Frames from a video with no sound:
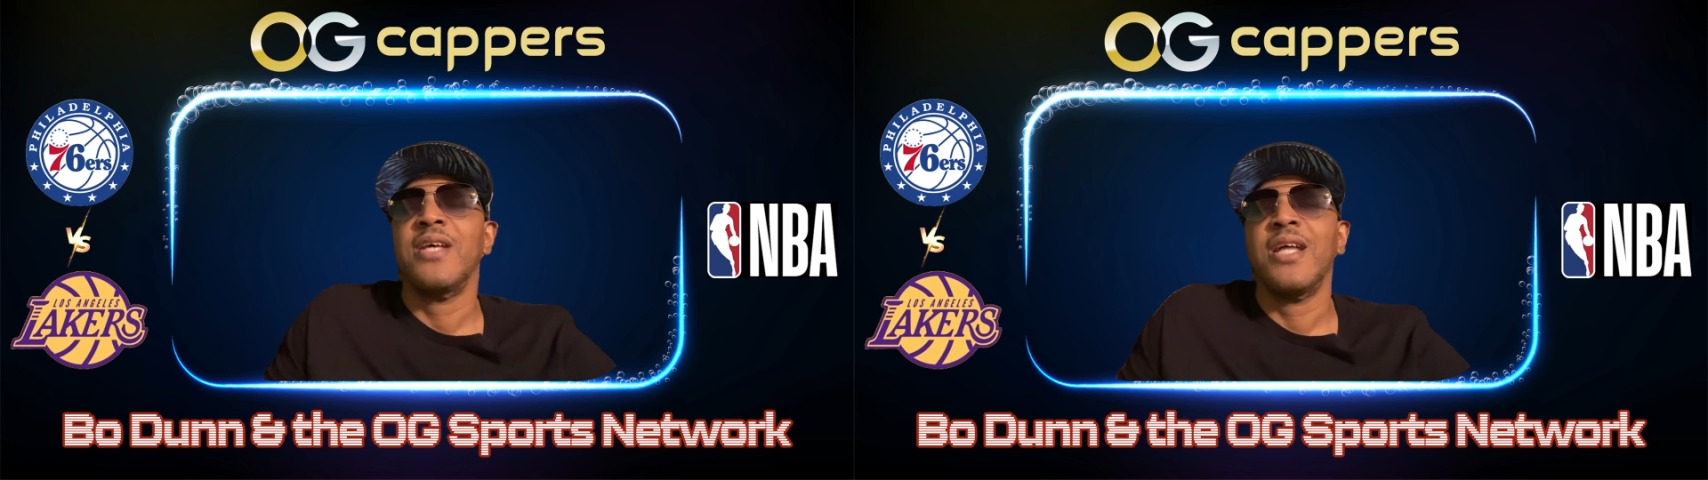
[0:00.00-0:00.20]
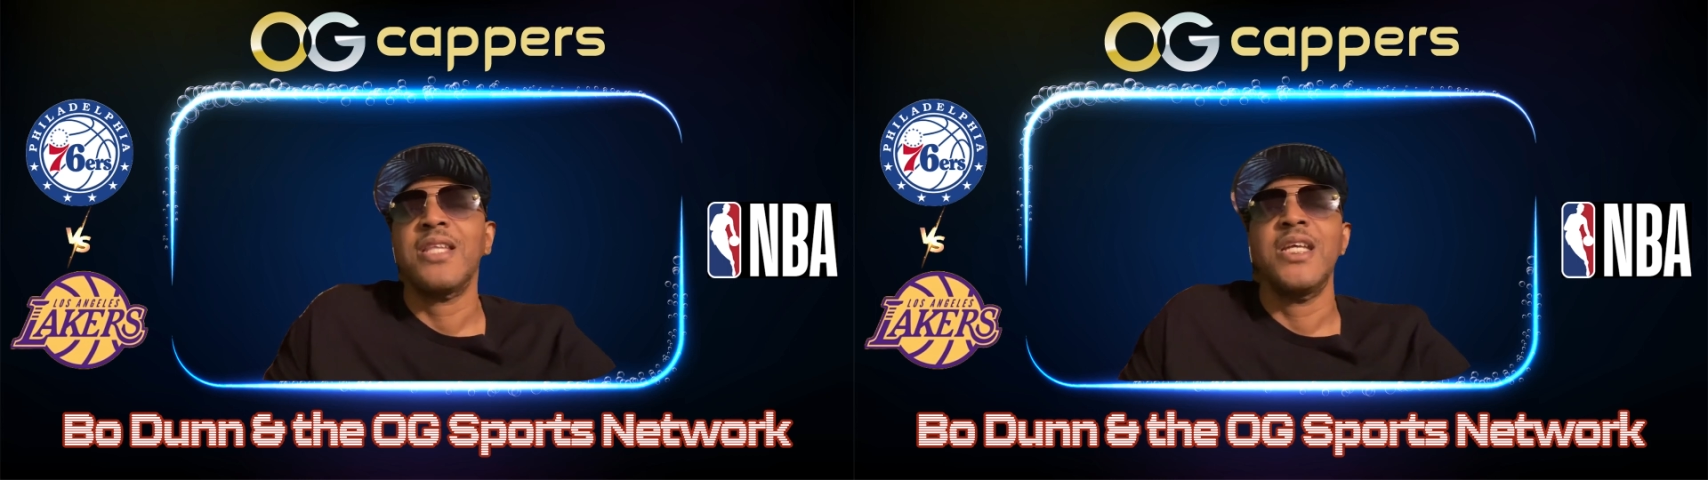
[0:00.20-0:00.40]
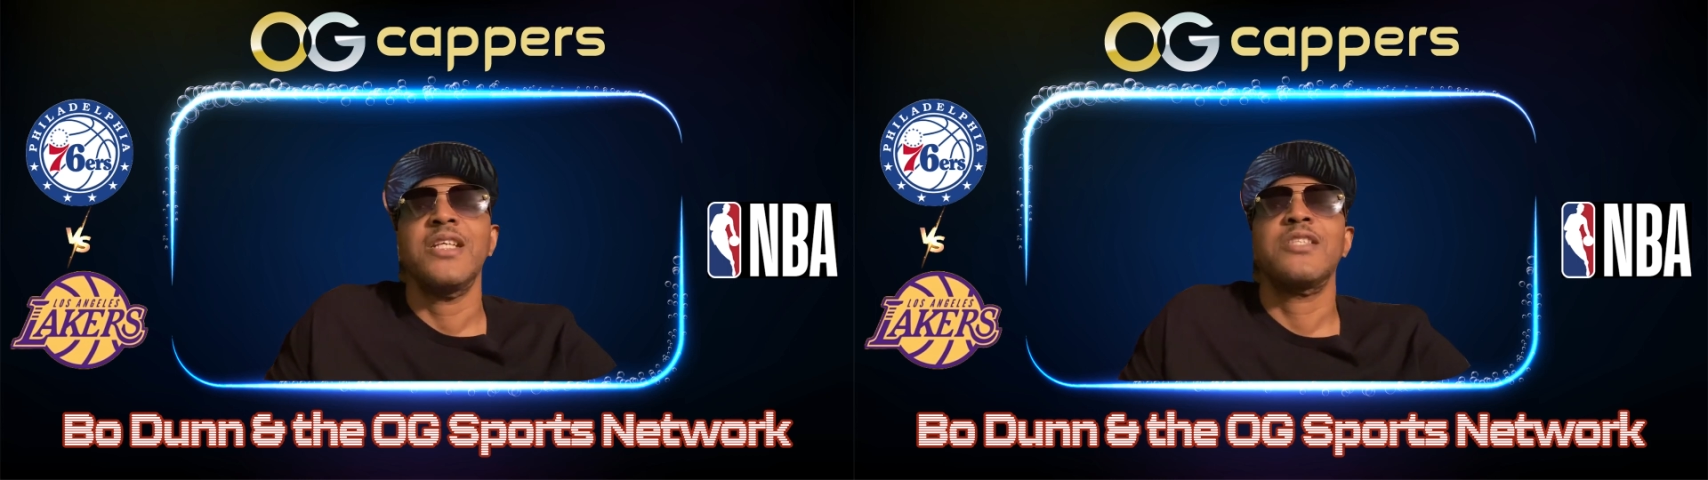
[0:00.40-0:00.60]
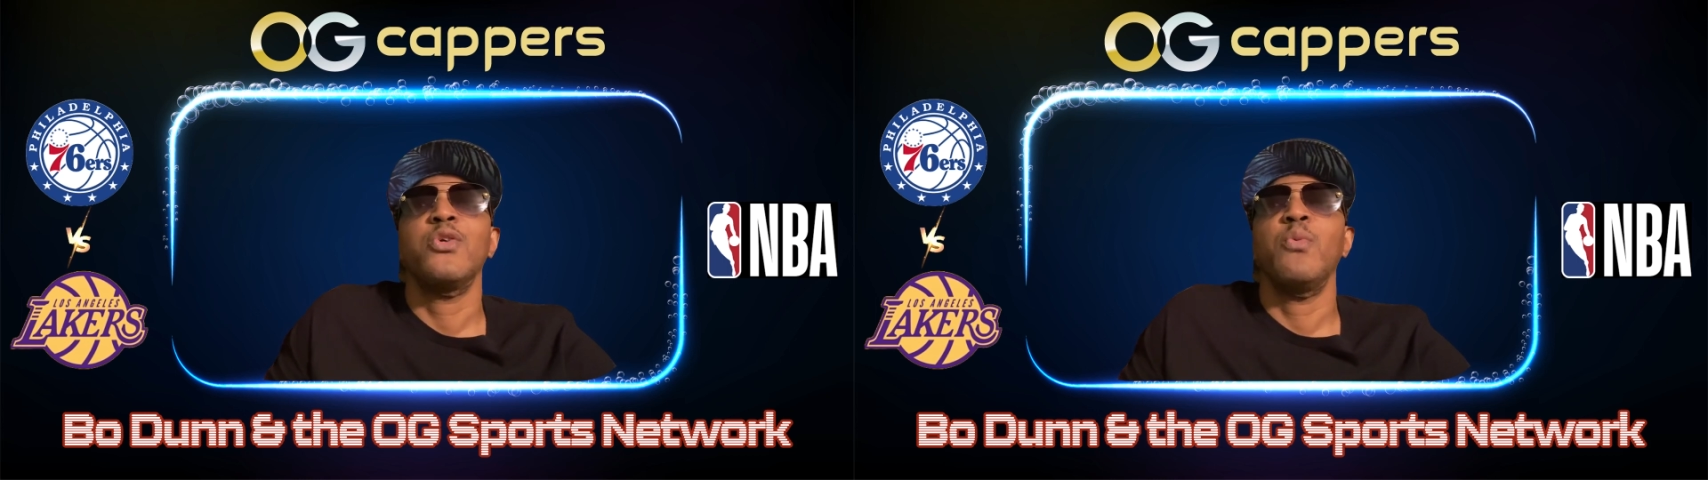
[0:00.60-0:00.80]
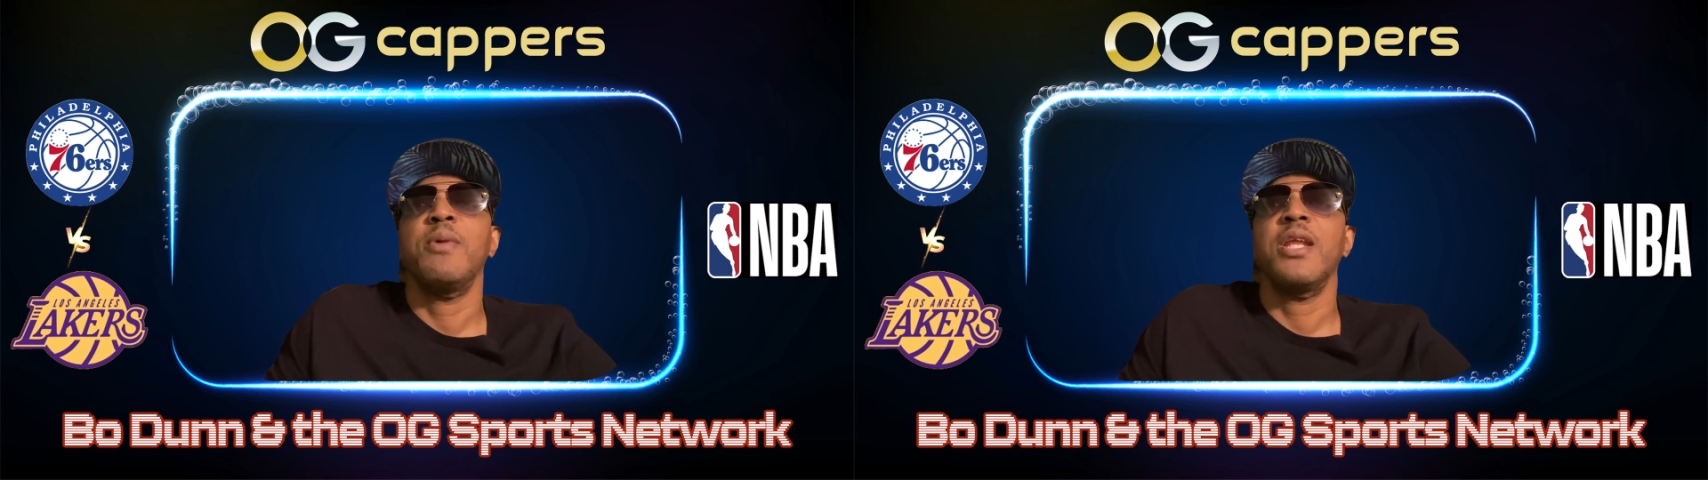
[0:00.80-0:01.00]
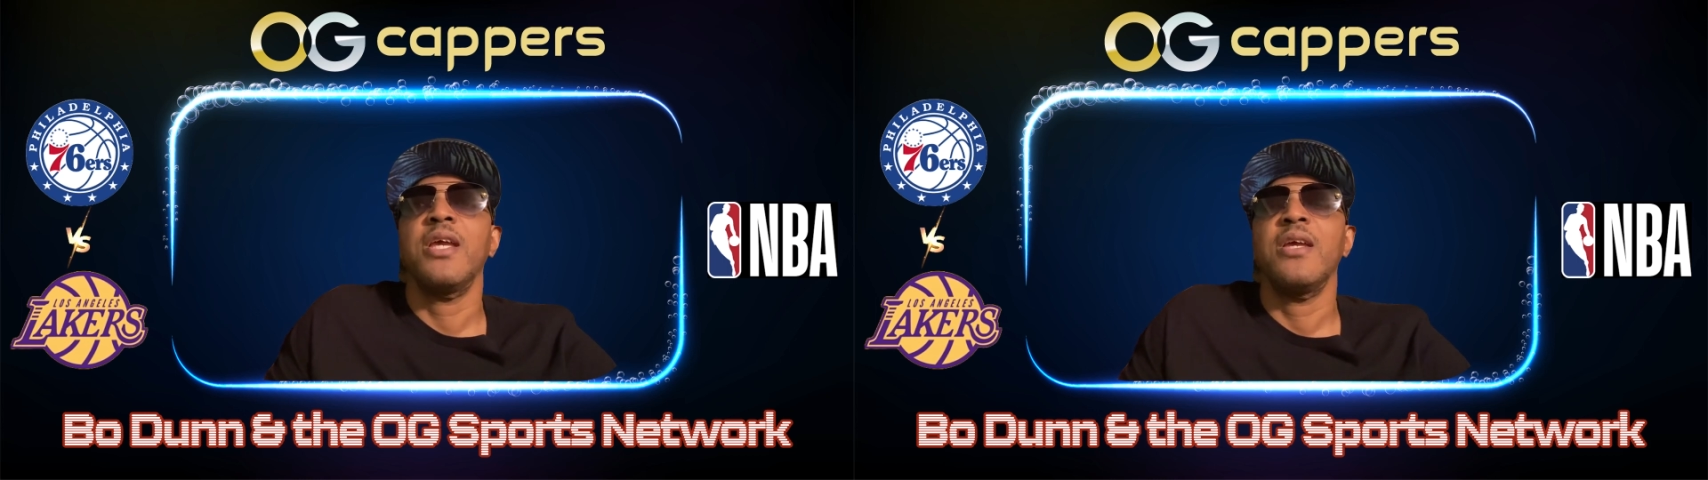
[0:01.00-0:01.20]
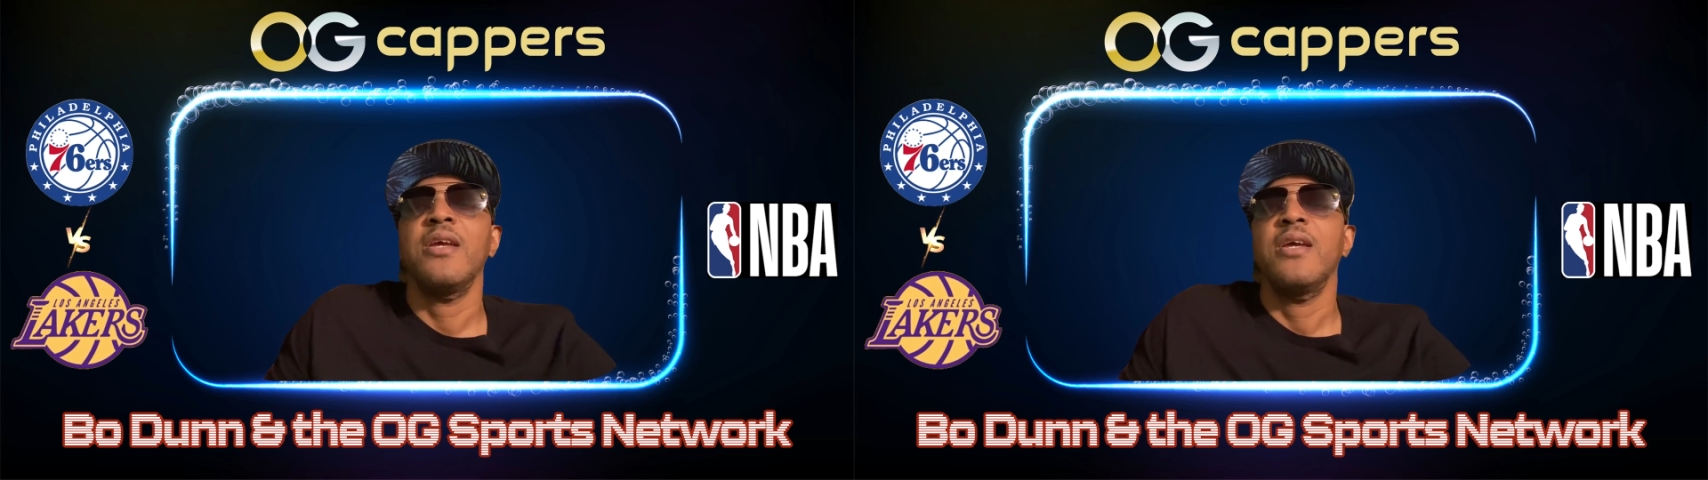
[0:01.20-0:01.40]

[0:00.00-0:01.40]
I think there's too many.